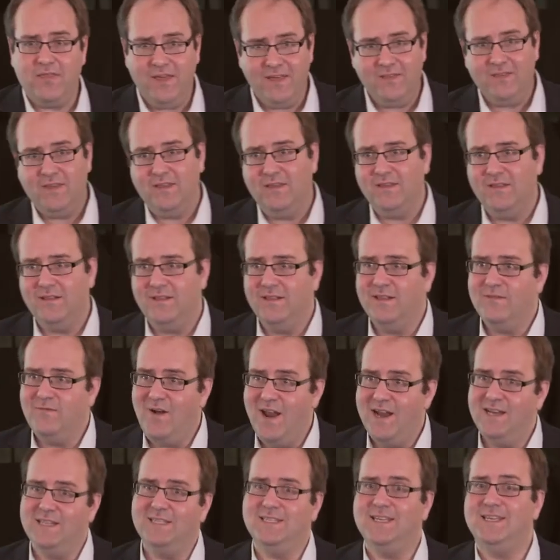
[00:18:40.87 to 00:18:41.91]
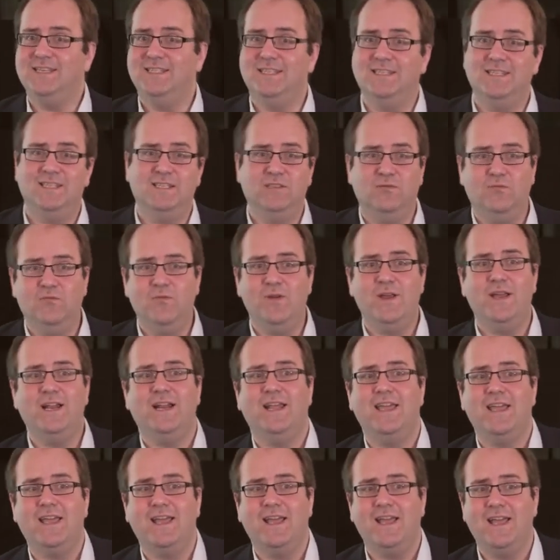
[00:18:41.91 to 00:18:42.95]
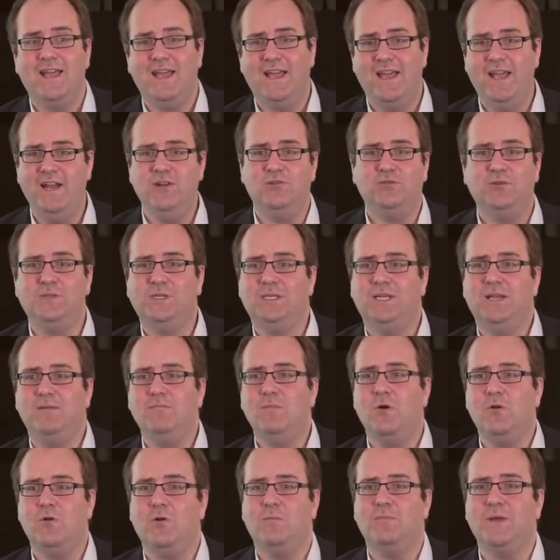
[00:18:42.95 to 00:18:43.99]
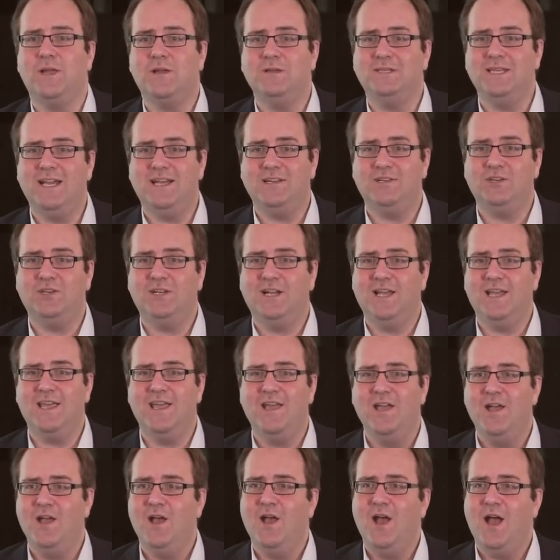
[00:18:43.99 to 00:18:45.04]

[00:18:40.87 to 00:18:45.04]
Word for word: think that the rare diseases is a really interesting model, because actually